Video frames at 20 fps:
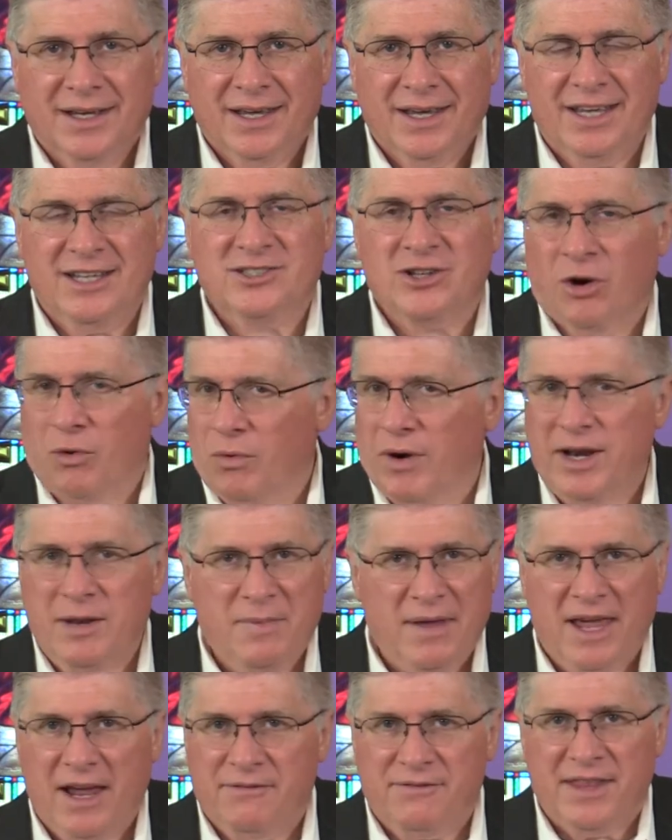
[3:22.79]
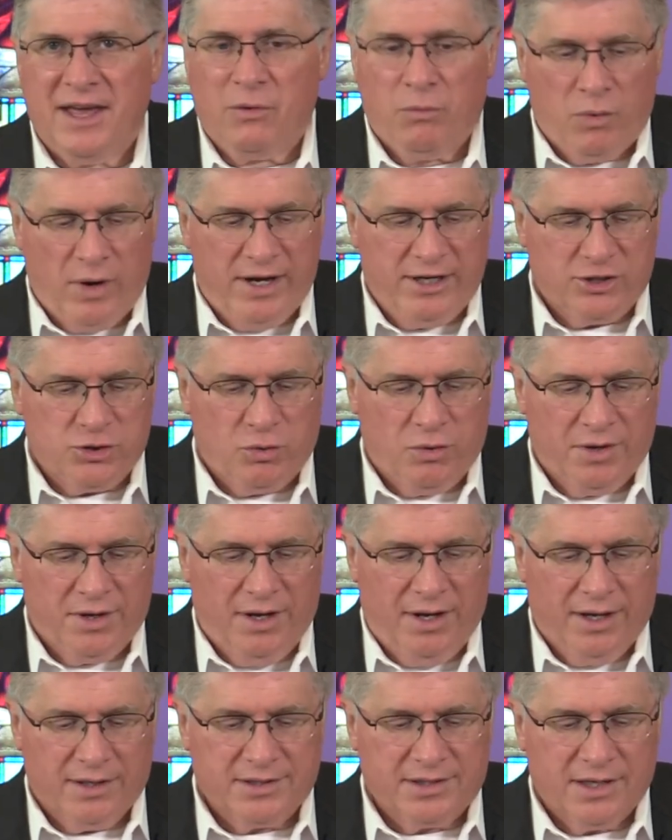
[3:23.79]
He's already behaving that way toward
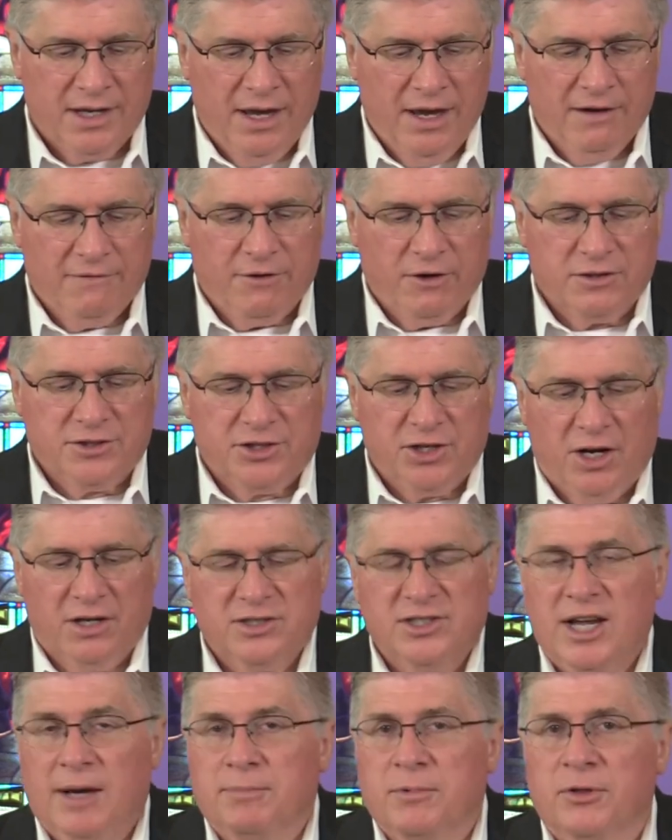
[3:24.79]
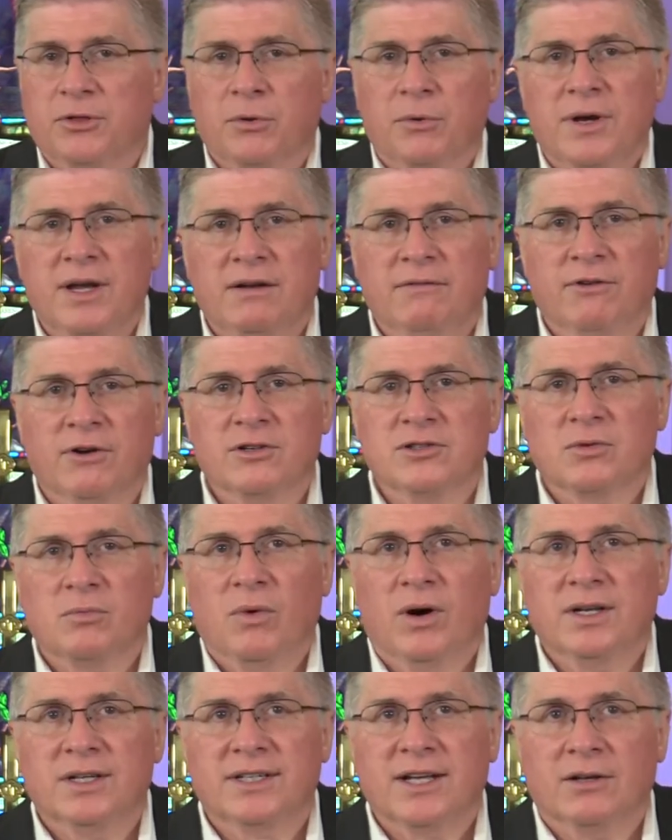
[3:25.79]
us. 1 John chapter 3 and verse
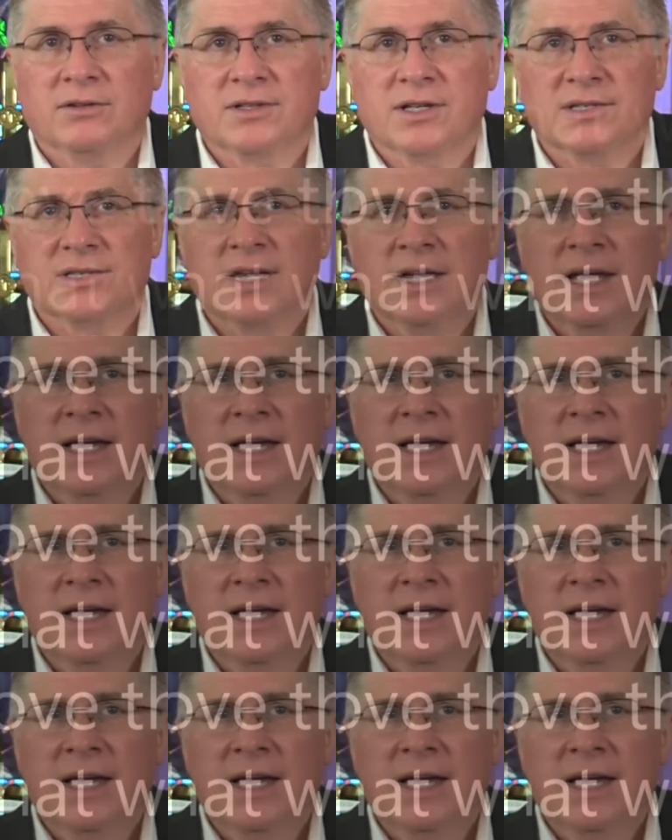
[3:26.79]
1 tells us,